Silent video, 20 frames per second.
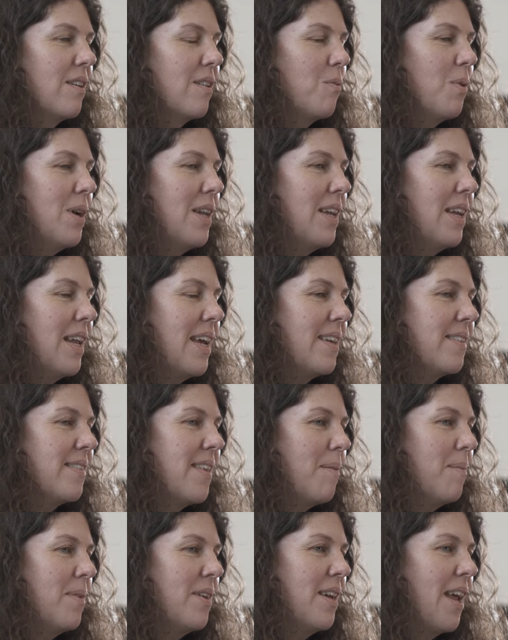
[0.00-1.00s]
We'll
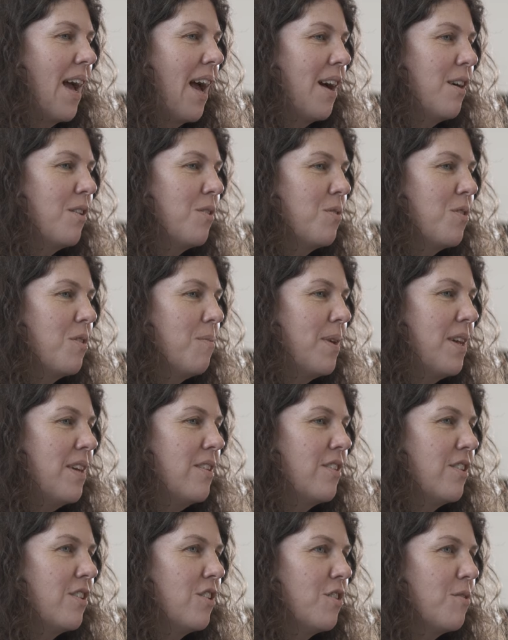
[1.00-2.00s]
examine how the
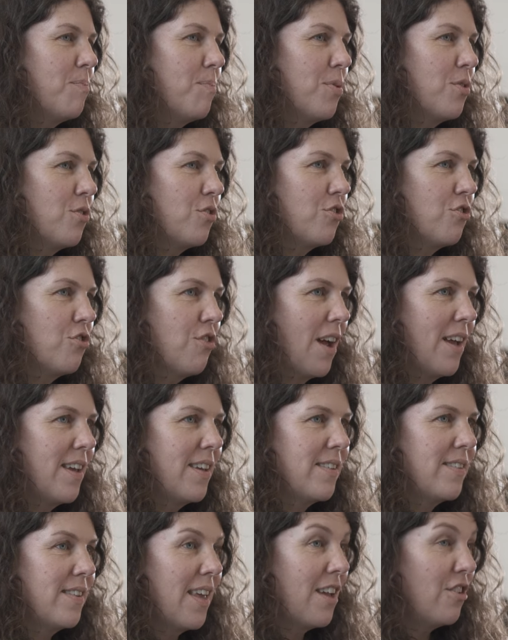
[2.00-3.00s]
media
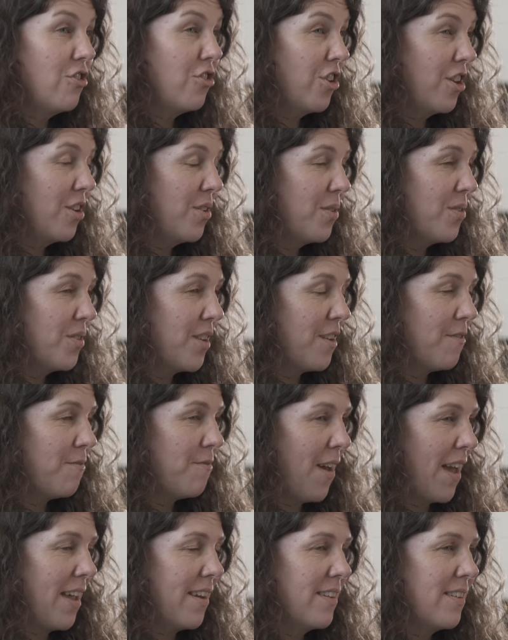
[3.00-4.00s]
portrays issues and
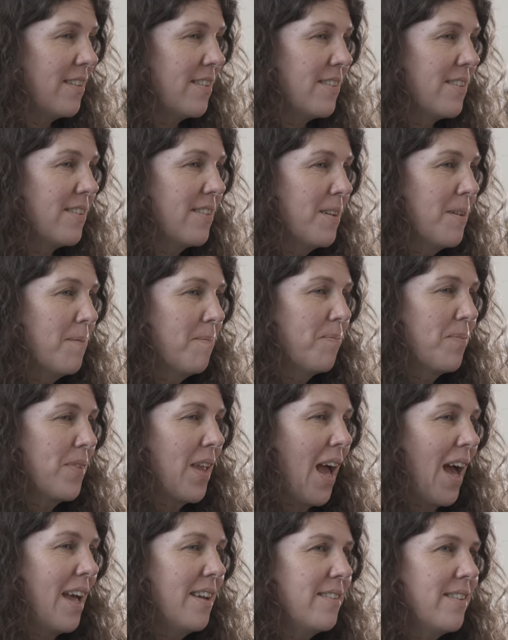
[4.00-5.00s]
events
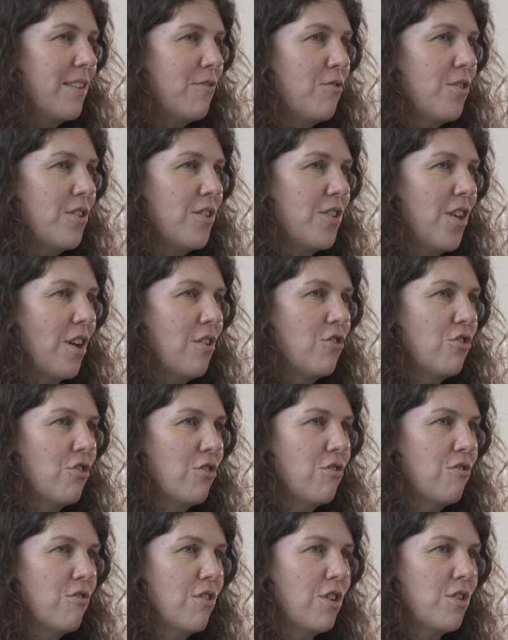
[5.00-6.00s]
and different
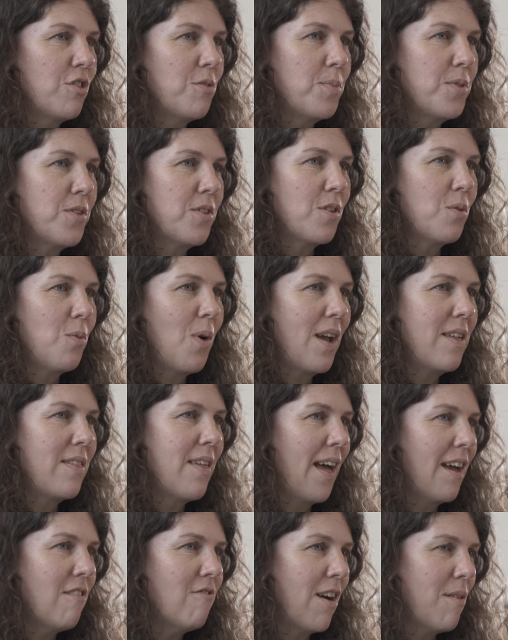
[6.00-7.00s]
social groups and the way
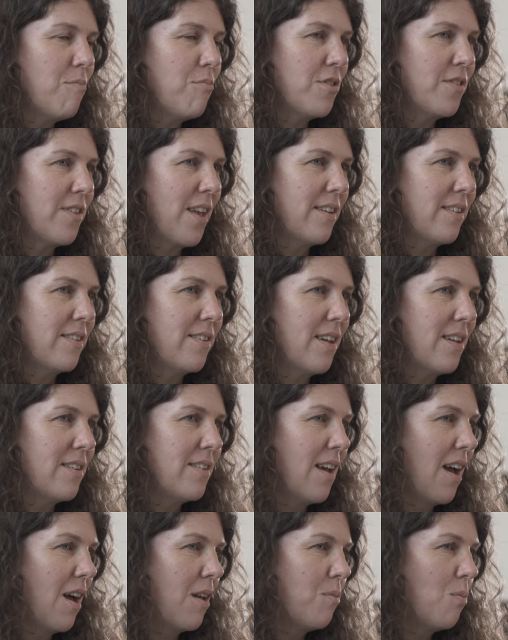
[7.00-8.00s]
they're
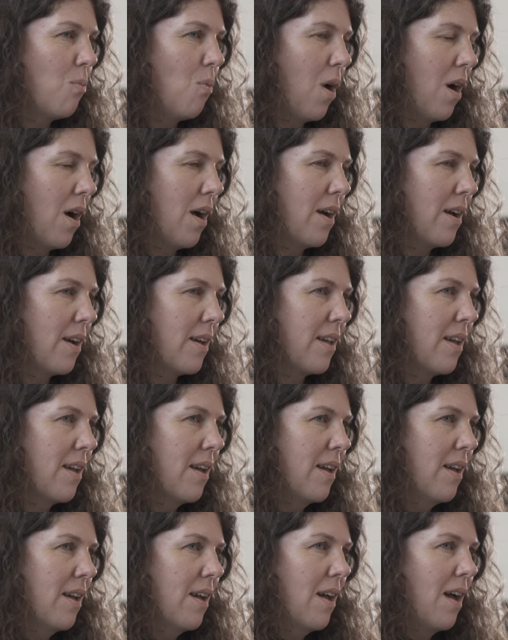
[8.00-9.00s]
represented and why.
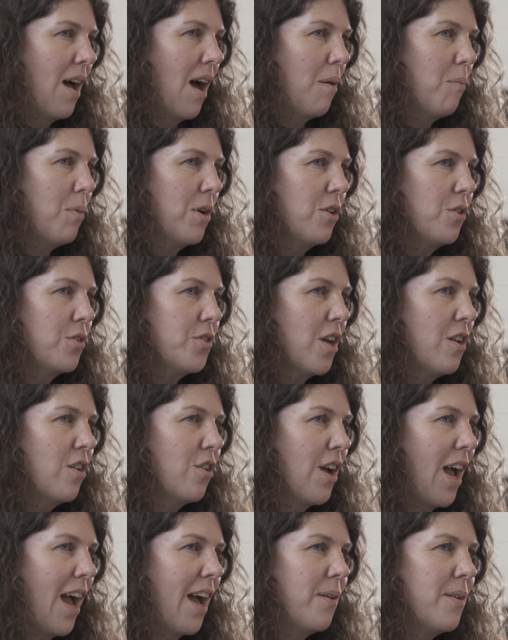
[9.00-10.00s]
And we'll also
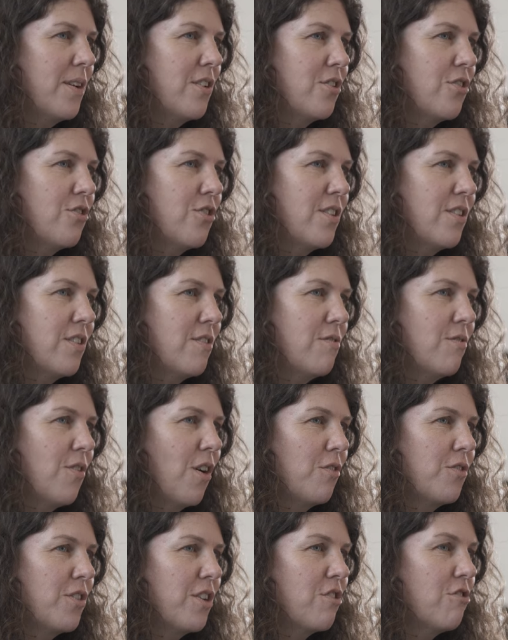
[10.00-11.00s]
look at how industries are
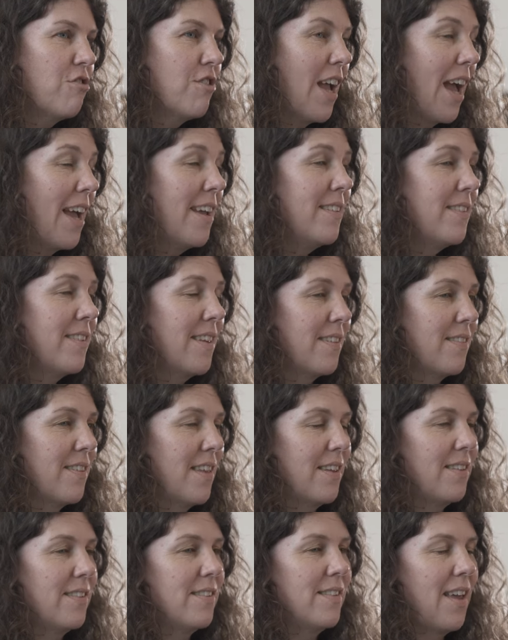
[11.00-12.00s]
involved in creating
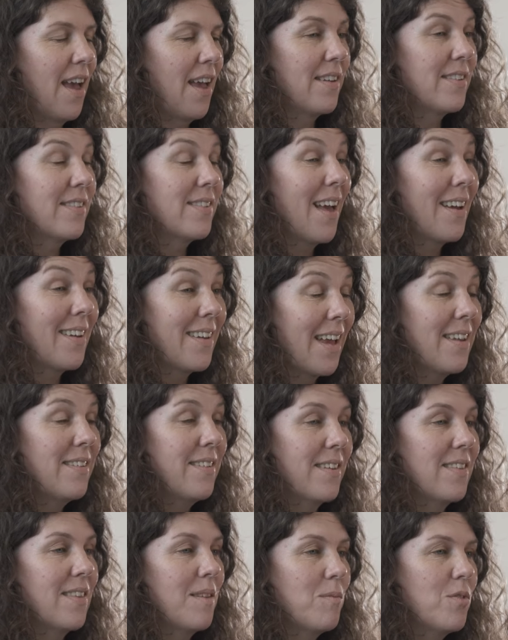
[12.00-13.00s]
these texts and
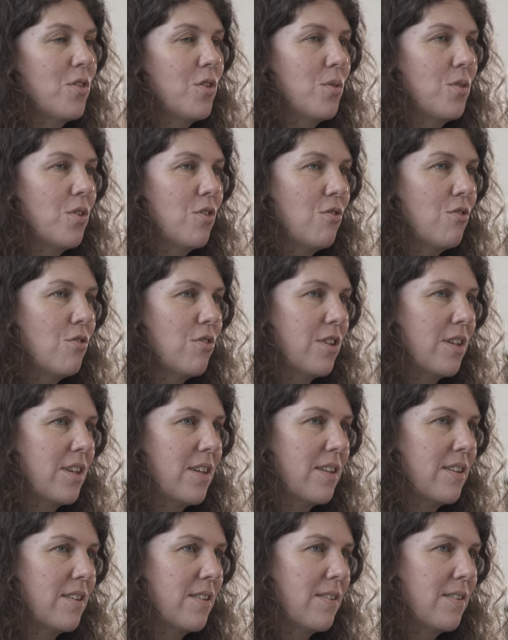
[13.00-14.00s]
getting them to an
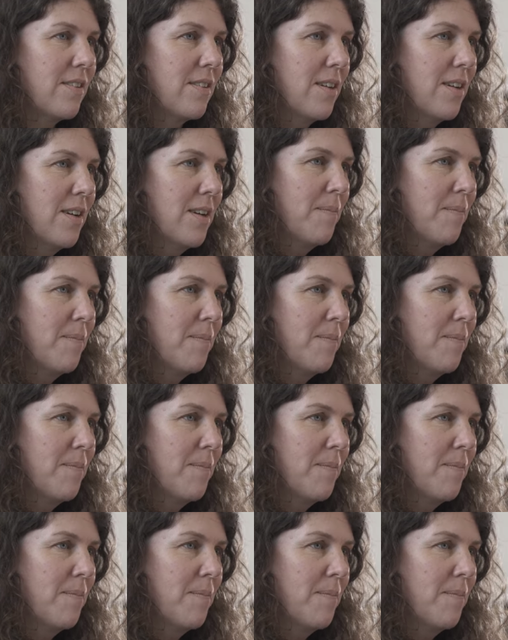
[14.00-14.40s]
audience.